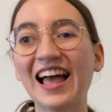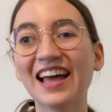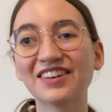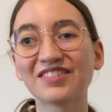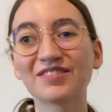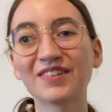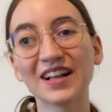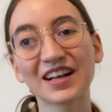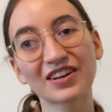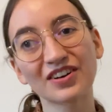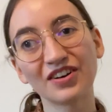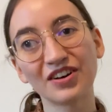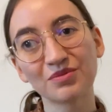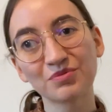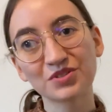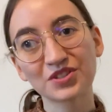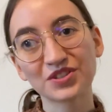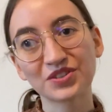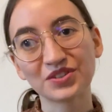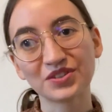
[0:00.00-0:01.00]
welcome
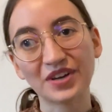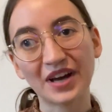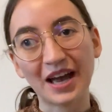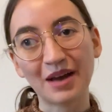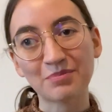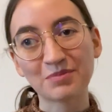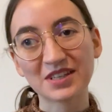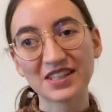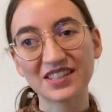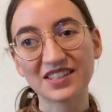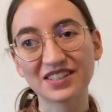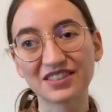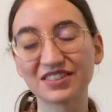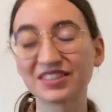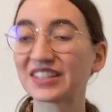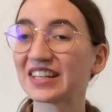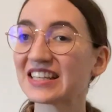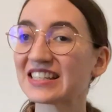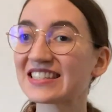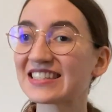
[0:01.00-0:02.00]
to episode
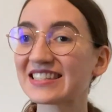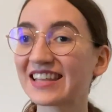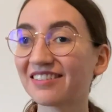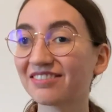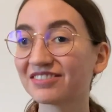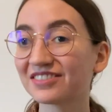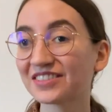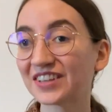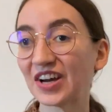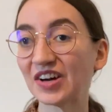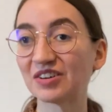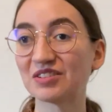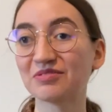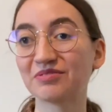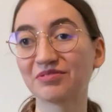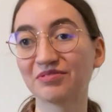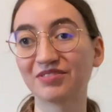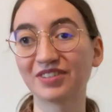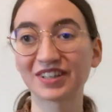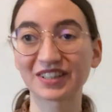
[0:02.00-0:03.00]
7 of
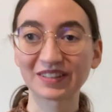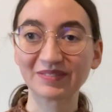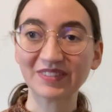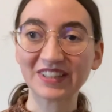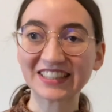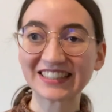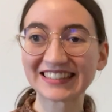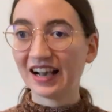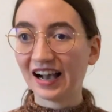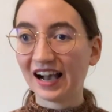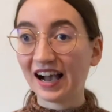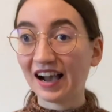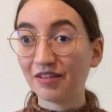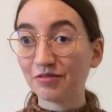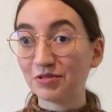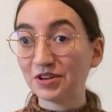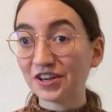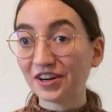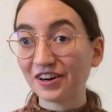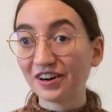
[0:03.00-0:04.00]
Vlogmas.
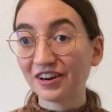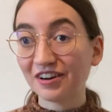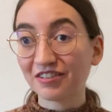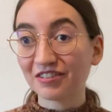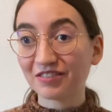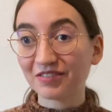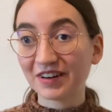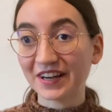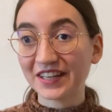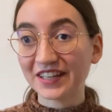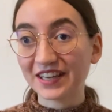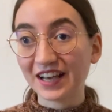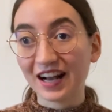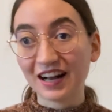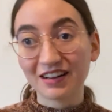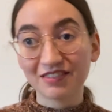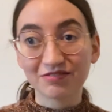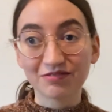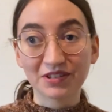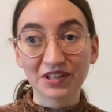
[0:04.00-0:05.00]
We are already
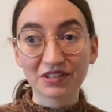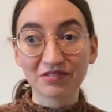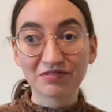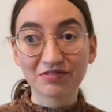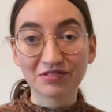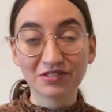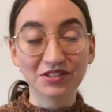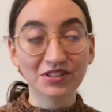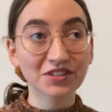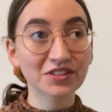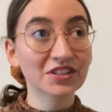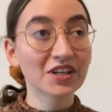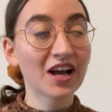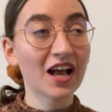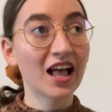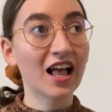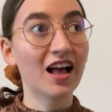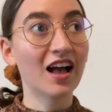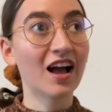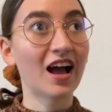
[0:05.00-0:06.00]
halfway through
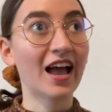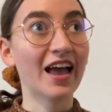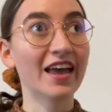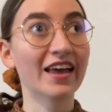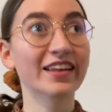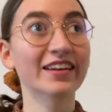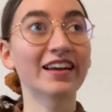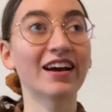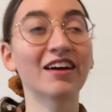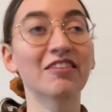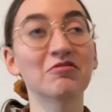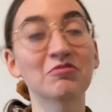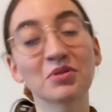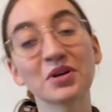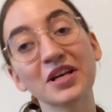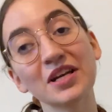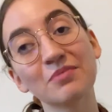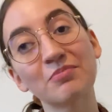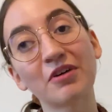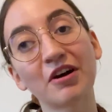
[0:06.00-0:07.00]
and I'm
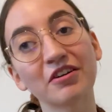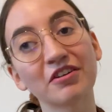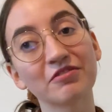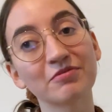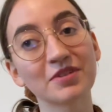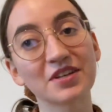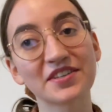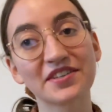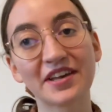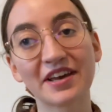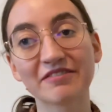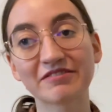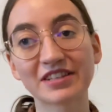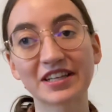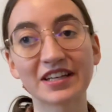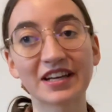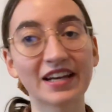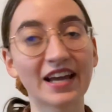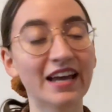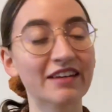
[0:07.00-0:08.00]
really proud of myself that
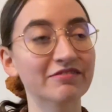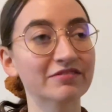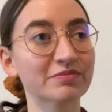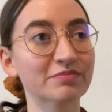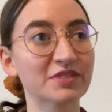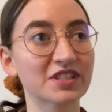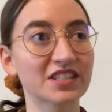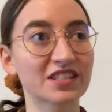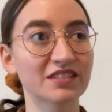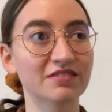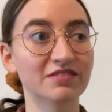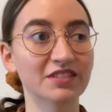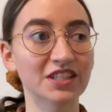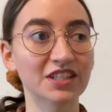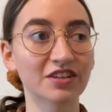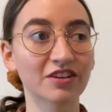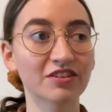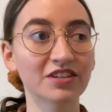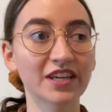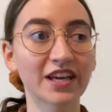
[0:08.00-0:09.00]
I haven't missed a video
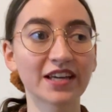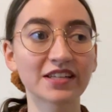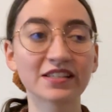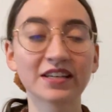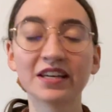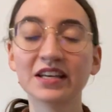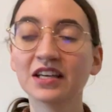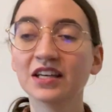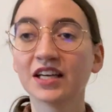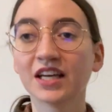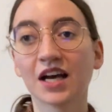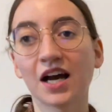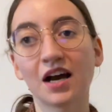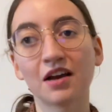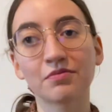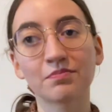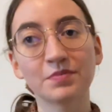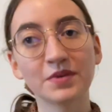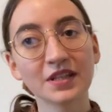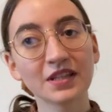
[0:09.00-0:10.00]
yet.
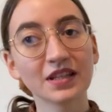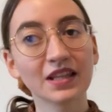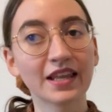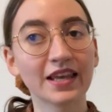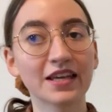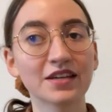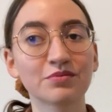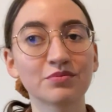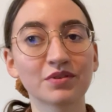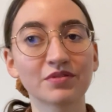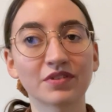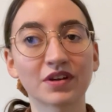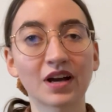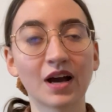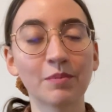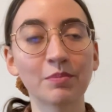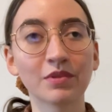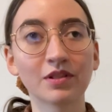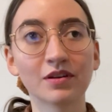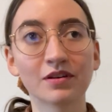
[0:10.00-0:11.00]
I've been late with a
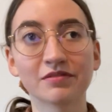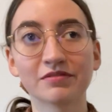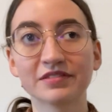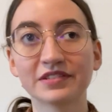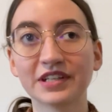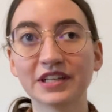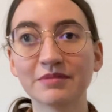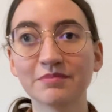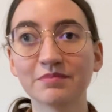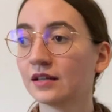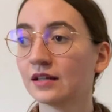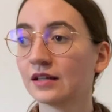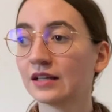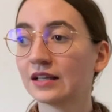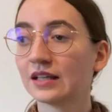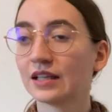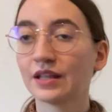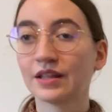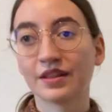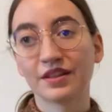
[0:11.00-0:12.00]
couple of them.
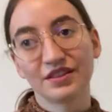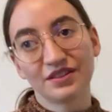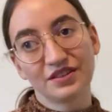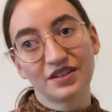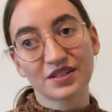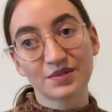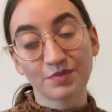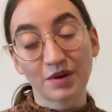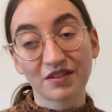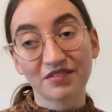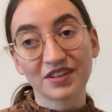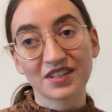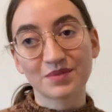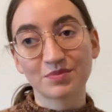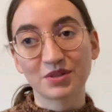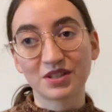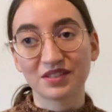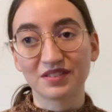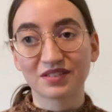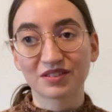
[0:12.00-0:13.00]
This month has
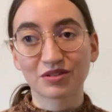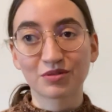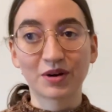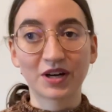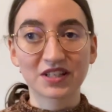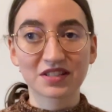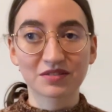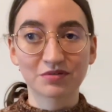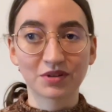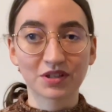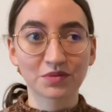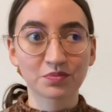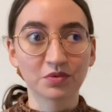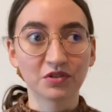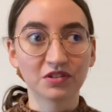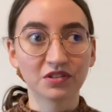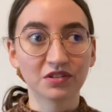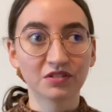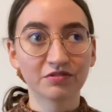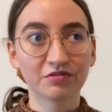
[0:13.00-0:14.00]
been quite
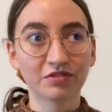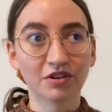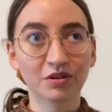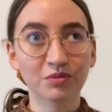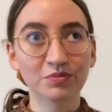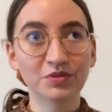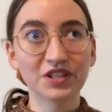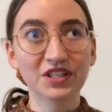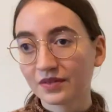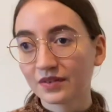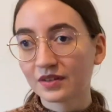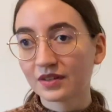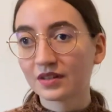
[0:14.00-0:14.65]
stressful for me,